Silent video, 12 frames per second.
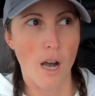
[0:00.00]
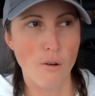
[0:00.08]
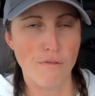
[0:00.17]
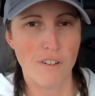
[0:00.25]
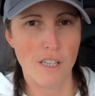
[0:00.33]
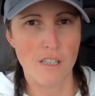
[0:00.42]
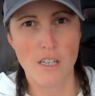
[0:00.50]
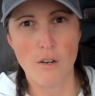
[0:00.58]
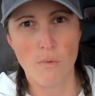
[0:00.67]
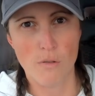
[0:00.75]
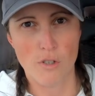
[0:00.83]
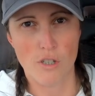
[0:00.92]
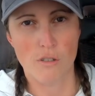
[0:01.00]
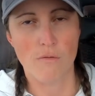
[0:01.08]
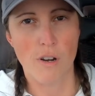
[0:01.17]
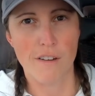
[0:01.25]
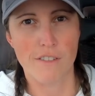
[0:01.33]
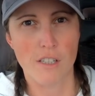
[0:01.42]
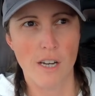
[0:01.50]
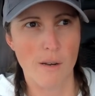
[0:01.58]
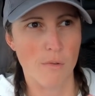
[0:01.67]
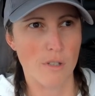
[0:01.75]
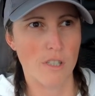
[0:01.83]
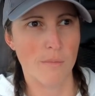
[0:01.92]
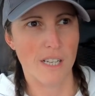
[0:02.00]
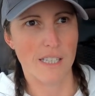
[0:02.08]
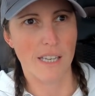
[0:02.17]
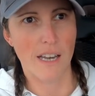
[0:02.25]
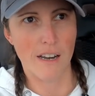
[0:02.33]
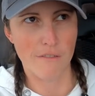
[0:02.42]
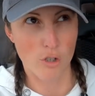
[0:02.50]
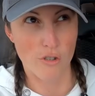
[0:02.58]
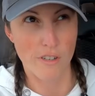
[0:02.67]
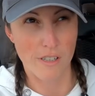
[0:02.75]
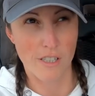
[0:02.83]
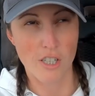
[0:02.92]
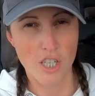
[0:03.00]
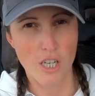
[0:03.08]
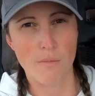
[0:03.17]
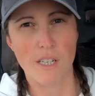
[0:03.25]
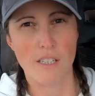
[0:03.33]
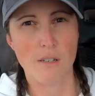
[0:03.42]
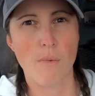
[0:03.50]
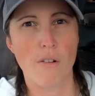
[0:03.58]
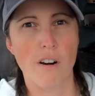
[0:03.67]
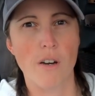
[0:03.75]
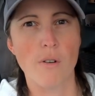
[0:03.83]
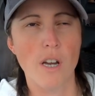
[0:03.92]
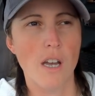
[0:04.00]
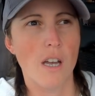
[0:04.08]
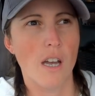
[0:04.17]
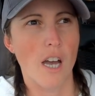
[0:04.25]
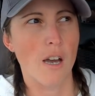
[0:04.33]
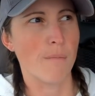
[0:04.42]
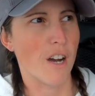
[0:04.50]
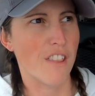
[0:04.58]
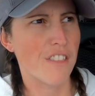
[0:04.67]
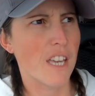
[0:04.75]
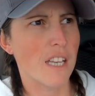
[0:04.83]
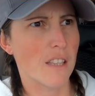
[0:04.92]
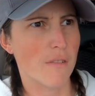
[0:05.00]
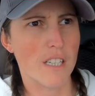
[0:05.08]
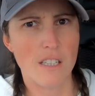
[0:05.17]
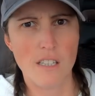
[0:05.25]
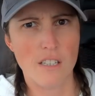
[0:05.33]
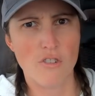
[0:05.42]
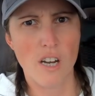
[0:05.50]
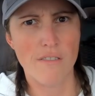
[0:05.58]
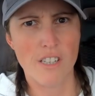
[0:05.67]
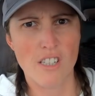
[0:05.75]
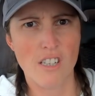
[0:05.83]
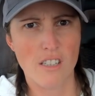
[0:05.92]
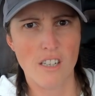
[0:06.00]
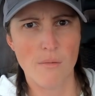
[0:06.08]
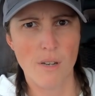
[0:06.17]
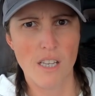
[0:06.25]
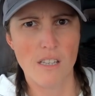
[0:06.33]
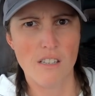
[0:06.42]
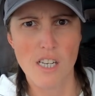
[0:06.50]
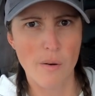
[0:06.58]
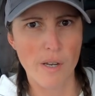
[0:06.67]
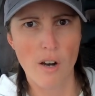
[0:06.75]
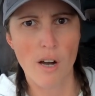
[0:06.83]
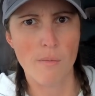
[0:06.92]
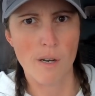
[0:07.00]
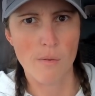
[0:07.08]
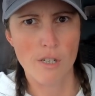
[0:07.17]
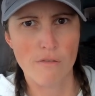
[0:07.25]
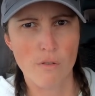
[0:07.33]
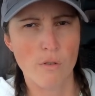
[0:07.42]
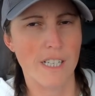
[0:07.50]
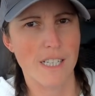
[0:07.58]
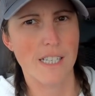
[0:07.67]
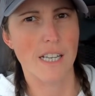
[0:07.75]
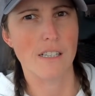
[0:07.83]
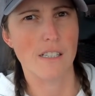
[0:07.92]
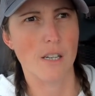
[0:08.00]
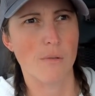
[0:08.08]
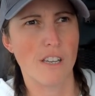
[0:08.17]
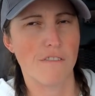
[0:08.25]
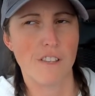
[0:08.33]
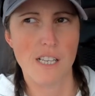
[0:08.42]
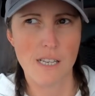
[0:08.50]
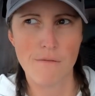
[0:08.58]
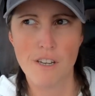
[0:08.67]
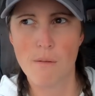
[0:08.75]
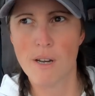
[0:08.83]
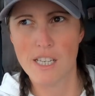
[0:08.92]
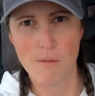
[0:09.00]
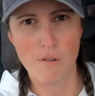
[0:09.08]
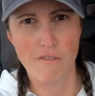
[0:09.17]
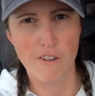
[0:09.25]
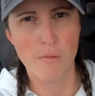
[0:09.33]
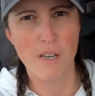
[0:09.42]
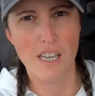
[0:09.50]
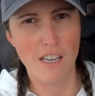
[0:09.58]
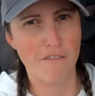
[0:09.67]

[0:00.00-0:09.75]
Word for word: Hopefully the snow won't just arrive tonight and we'll still be able to get out of Austria and into Germany tomorrow. But I think the rest of this drive is just going to be the snowy highway, which you've already seen. So if there's something amazing, we'll film it.